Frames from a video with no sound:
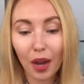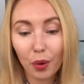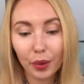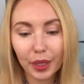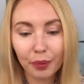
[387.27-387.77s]

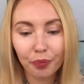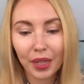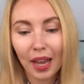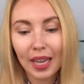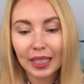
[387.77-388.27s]
tower.
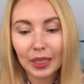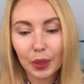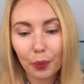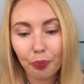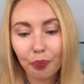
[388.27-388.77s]

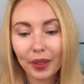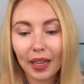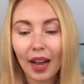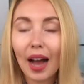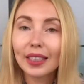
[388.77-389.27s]
So
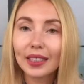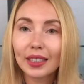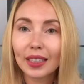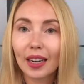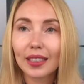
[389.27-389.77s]
the other
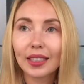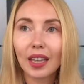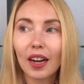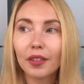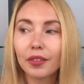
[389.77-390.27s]

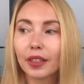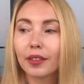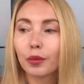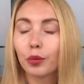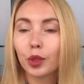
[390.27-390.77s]
stuff
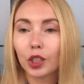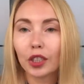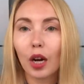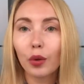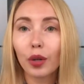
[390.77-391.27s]
which
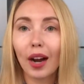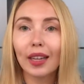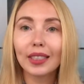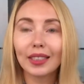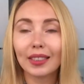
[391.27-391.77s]
tower
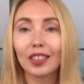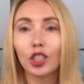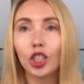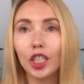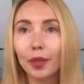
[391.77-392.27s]
has is the
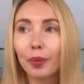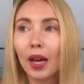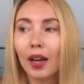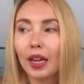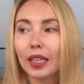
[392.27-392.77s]
gym.
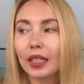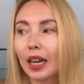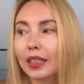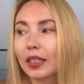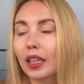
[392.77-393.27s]
It
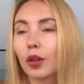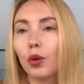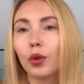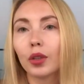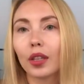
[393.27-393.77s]
has like
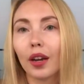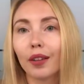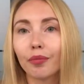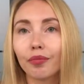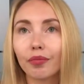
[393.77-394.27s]
on
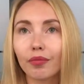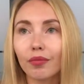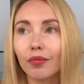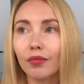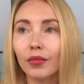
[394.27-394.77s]

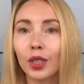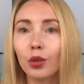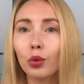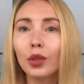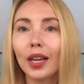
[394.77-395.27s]

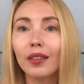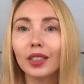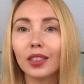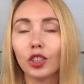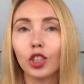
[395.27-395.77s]
2
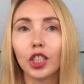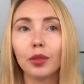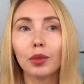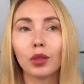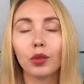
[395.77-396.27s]
levels
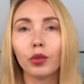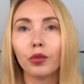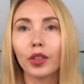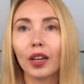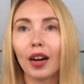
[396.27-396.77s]
gym. So
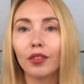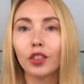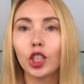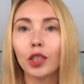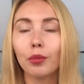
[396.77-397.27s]
we have
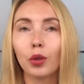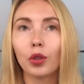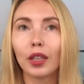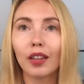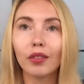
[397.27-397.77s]
gym
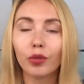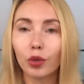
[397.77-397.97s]
on level